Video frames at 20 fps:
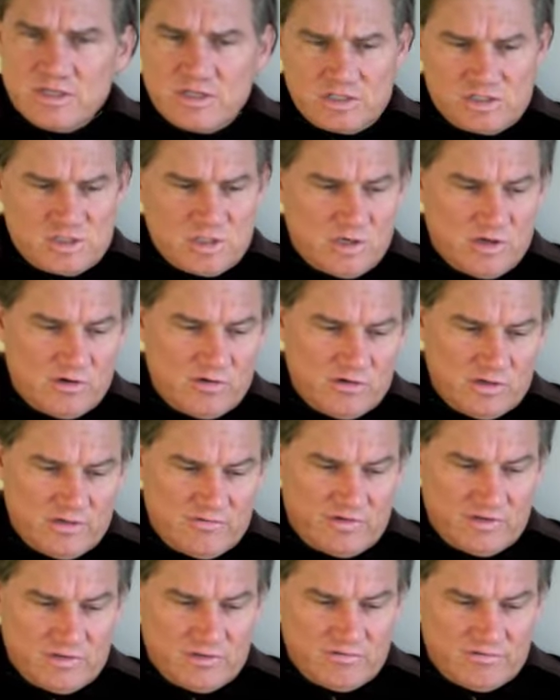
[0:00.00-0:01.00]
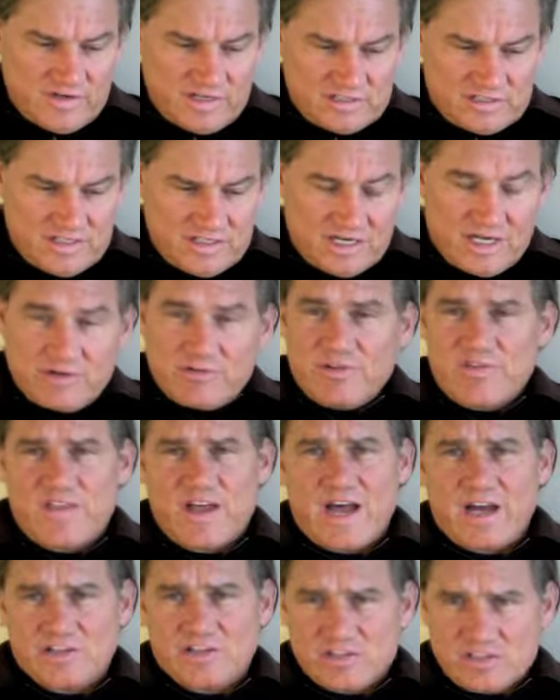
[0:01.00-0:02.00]
So if you invested
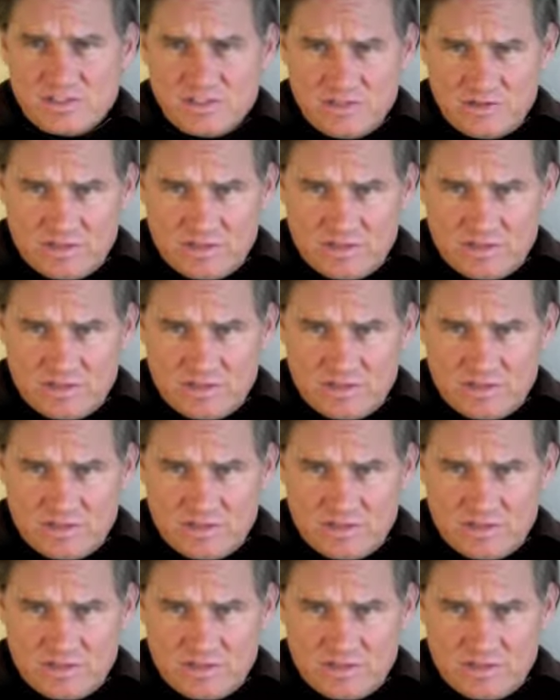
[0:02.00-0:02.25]
$100,000,